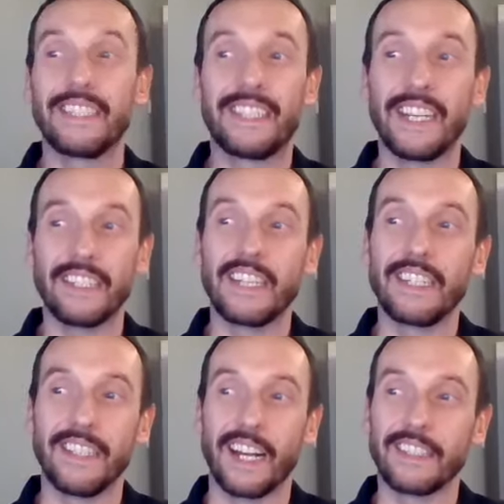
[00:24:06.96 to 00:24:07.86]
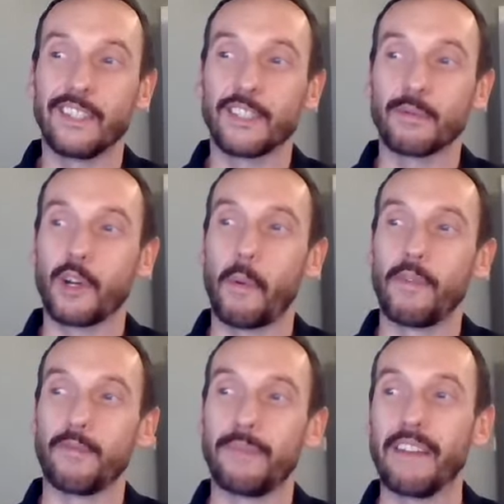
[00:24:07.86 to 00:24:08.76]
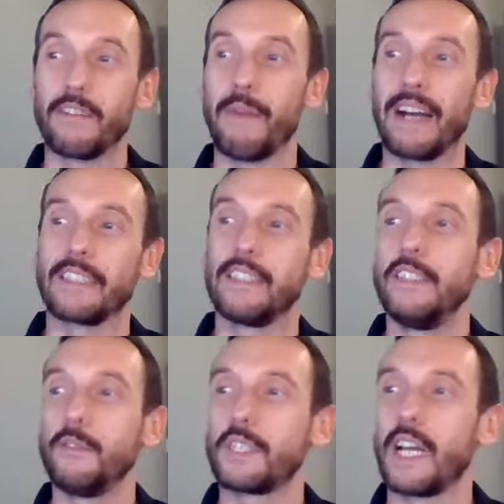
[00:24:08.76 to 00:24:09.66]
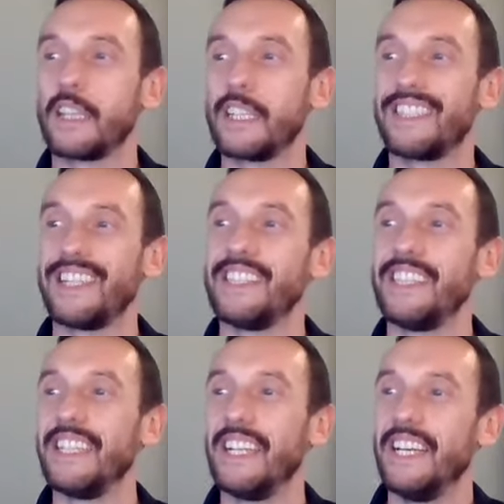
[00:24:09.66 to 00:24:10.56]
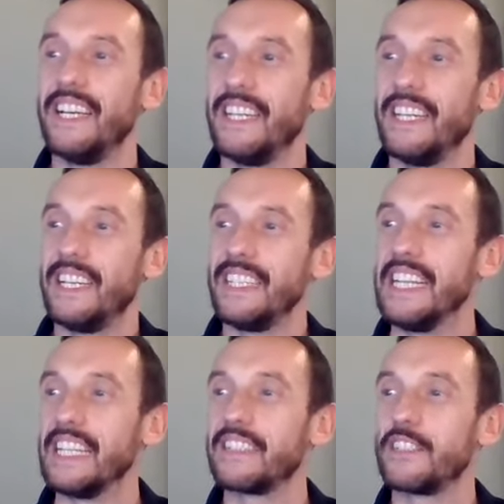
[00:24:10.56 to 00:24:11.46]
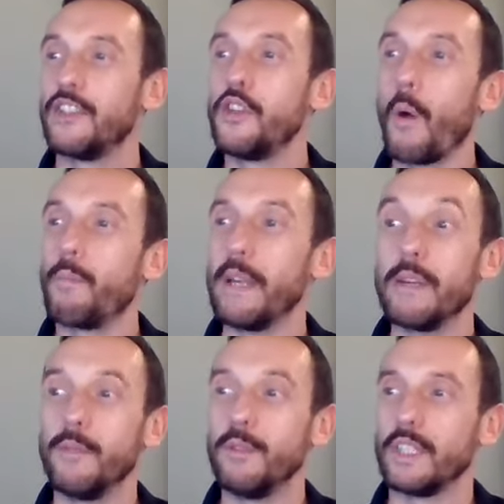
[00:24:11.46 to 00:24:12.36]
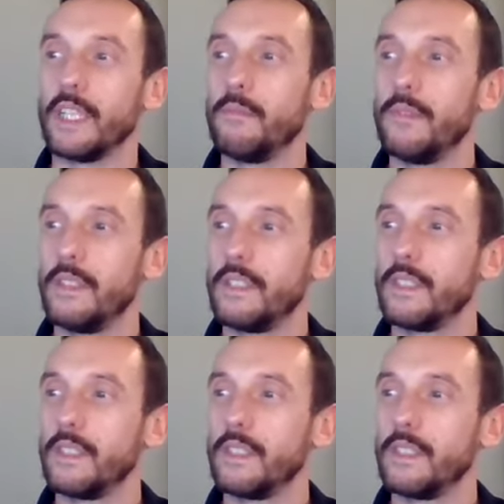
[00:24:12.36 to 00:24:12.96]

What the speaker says: this leads nicely onto a comment from David Masson, who said this city needs to not be a museum.